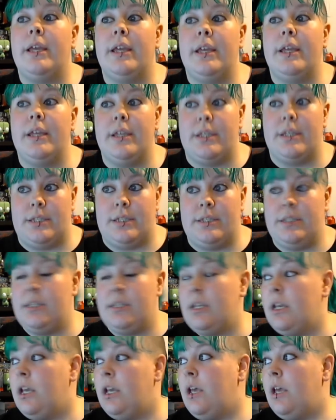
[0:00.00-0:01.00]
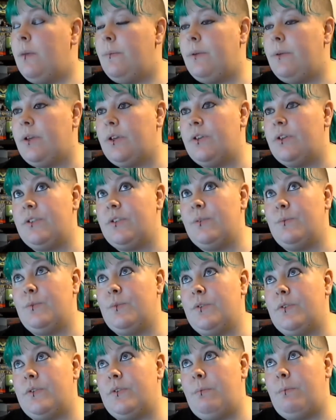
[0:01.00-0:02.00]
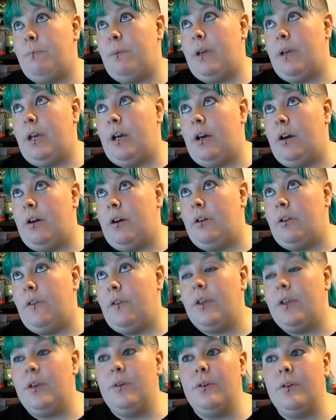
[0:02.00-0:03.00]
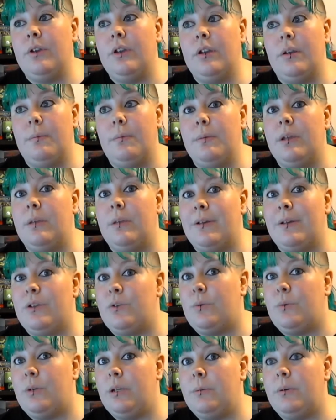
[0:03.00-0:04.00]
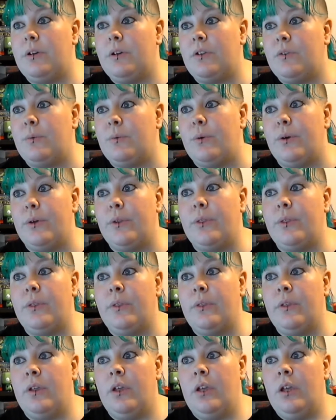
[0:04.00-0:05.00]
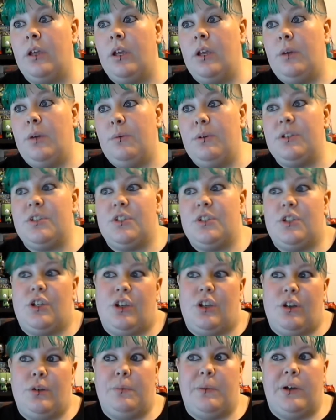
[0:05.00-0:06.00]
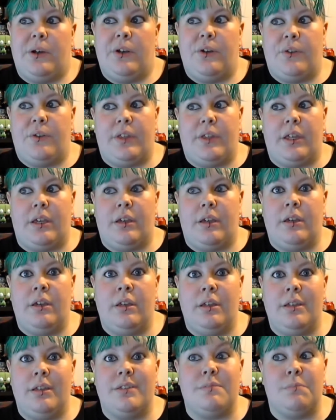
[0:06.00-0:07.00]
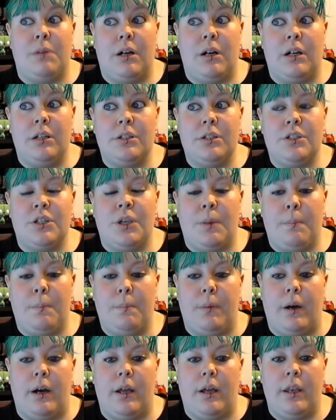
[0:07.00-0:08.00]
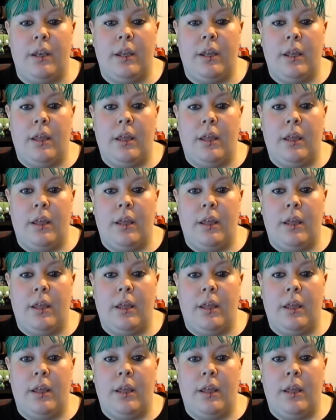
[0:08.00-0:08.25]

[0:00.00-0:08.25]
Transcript: pissed because it was about, I think it ended up being about $20 worth, which, you know, you might not think is much, but